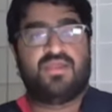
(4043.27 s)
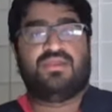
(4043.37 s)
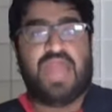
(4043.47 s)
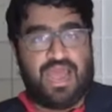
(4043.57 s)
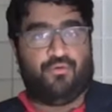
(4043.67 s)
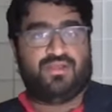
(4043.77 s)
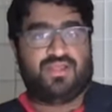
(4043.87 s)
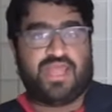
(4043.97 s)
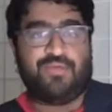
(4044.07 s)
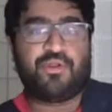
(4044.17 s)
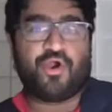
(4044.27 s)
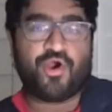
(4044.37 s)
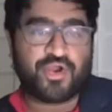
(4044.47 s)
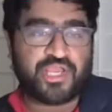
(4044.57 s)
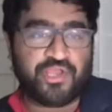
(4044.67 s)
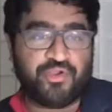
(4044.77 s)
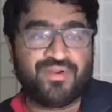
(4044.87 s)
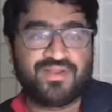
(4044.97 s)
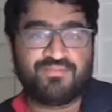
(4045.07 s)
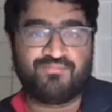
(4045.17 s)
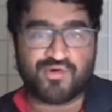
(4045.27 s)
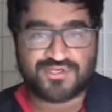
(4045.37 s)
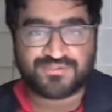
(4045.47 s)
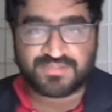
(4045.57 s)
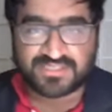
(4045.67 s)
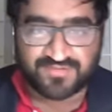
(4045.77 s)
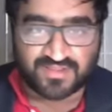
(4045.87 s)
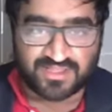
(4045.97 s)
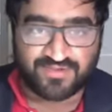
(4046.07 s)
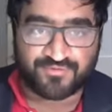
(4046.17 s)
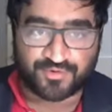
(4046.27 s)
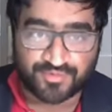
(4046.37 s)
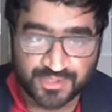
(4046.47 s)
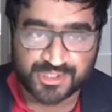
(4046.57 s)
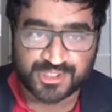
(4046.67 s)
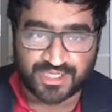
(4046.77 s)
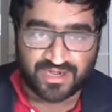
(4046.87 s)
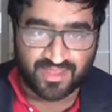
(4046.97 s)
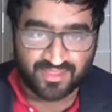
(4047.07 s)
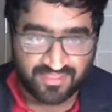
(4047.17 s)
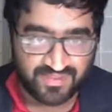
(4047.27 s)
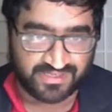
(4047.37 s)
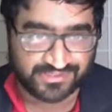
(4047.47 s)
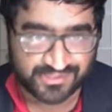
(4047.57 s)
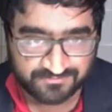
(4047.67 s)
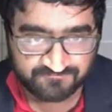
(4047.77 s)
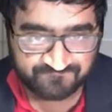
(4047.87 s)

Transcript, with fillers: Now, I want to argue more specifically for Christian theism.